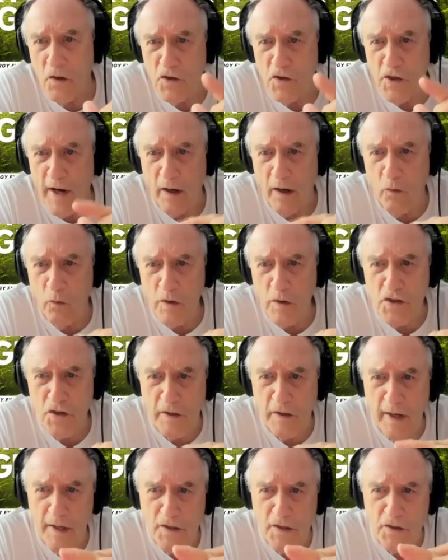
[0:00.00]
Jack, which
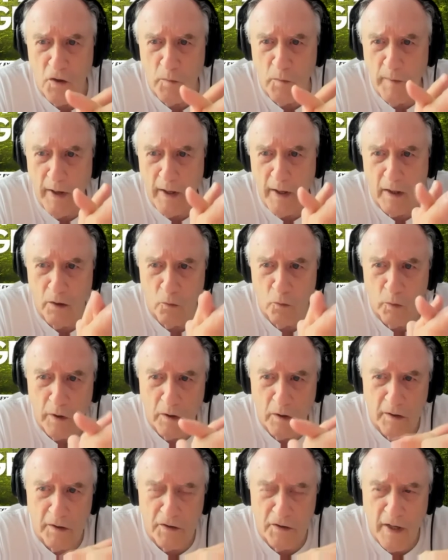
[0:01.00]
states are making
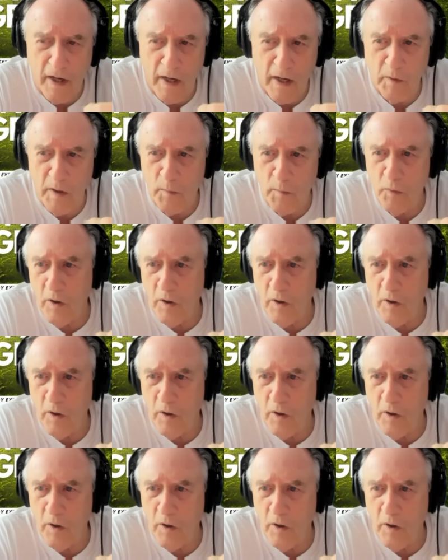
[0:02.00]
real and timely